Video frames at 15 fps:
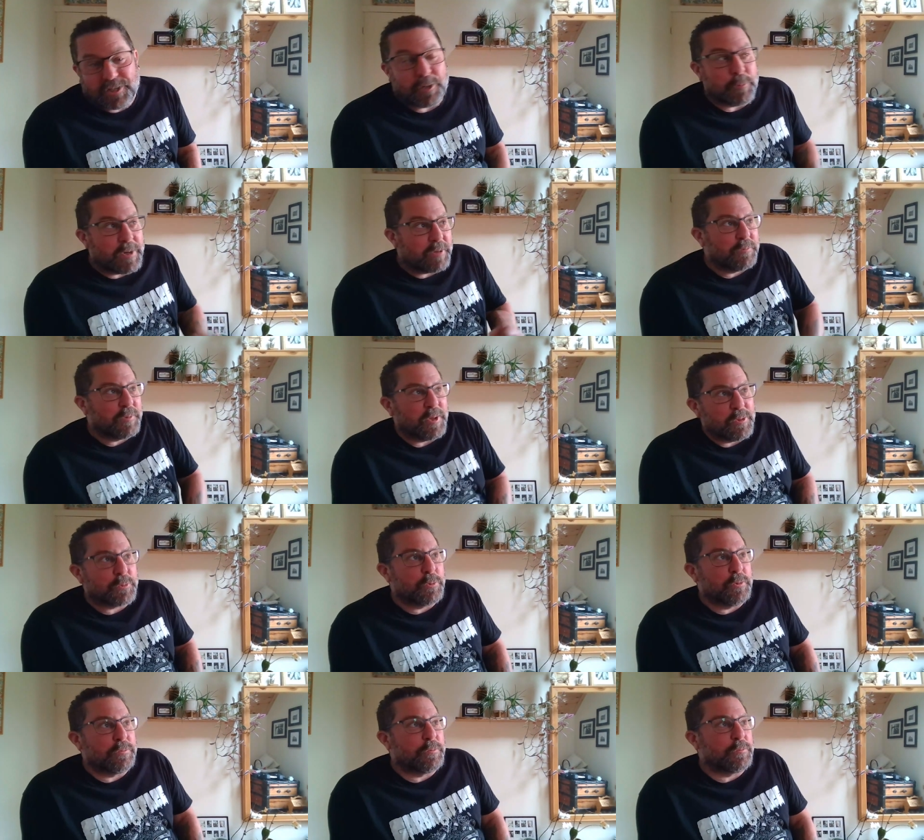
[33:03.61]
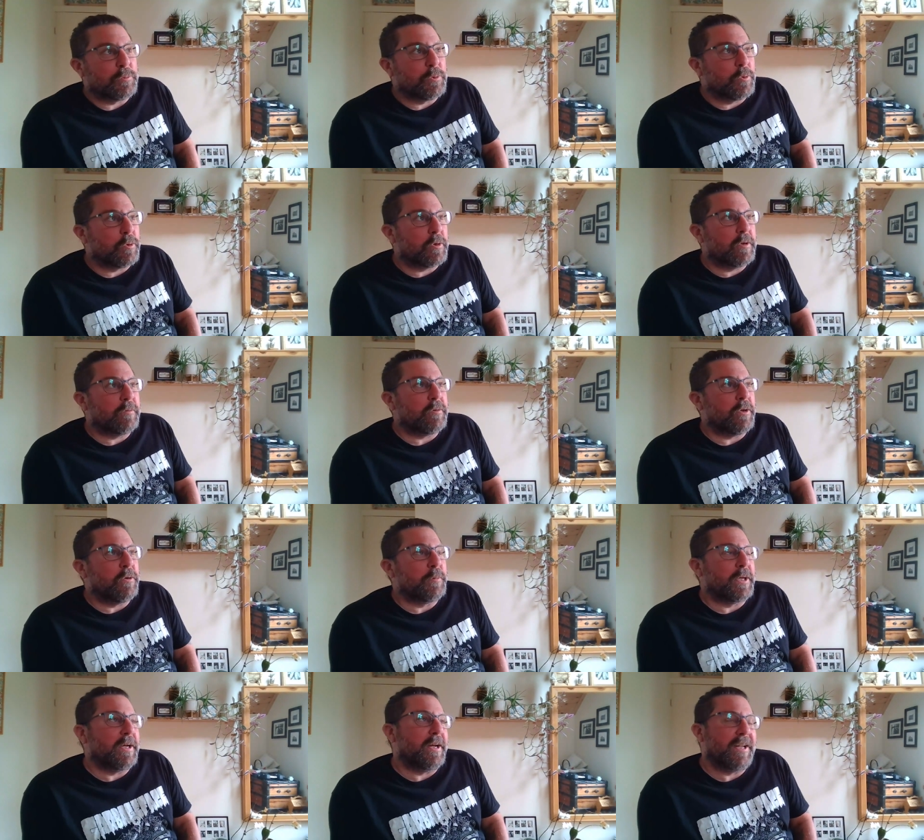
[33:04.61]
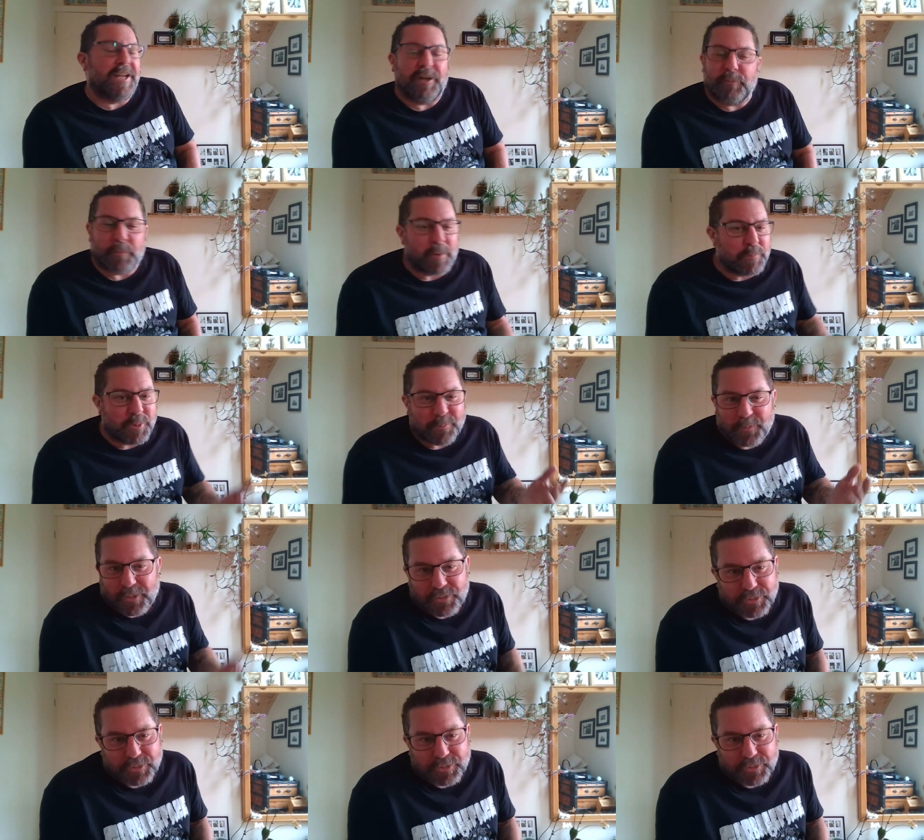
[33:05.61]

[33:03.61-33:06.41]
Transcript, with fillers: When I fell through the floor of, oh my God, I can't remember them all.